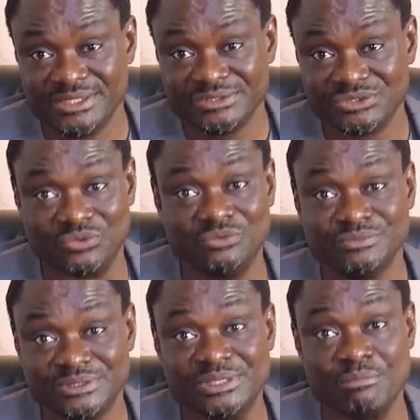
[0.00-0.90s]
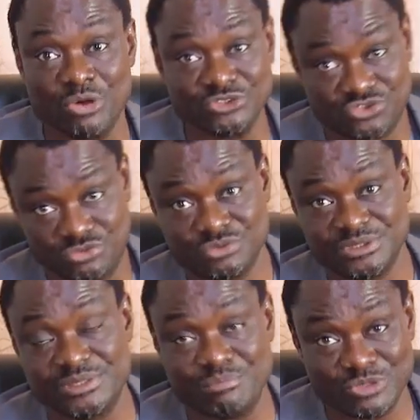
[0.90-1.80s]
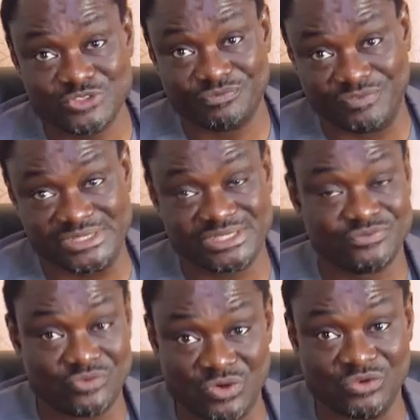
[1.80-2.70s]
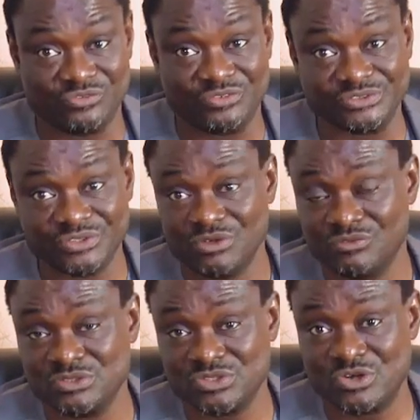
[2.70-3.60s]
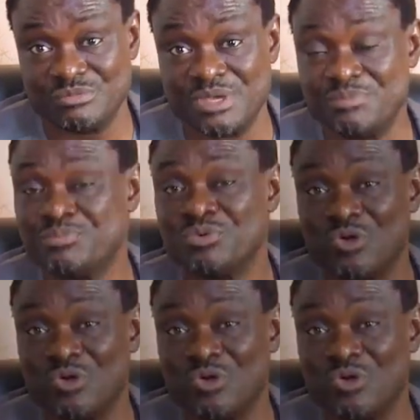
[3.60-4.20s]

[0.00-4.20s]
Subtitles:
So it's a must fix for all of us. All of us come here, people